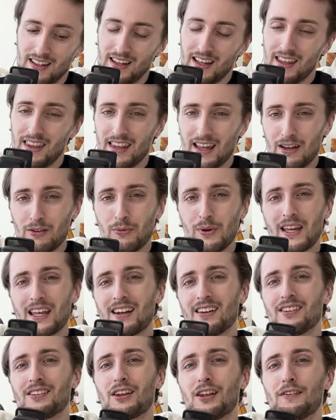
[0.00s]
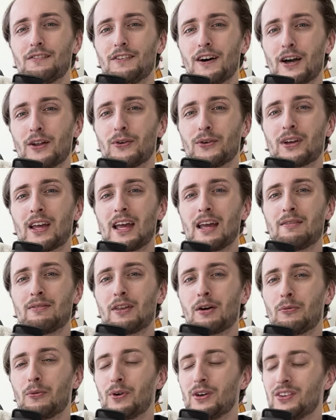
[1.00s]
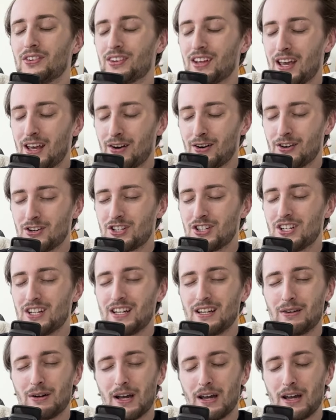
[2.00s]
And then we get into the final game that was NRG,